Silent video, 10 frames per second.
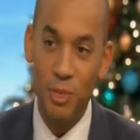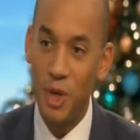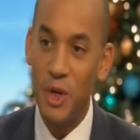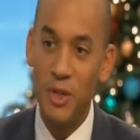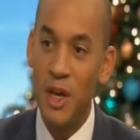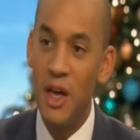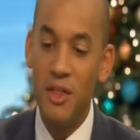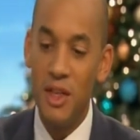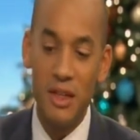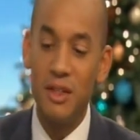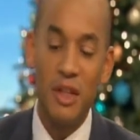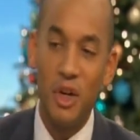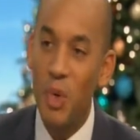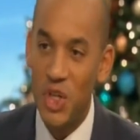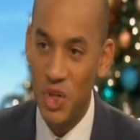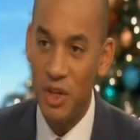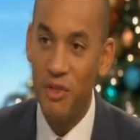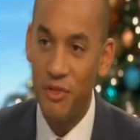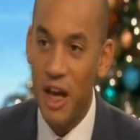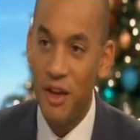because this isn't a question of faith.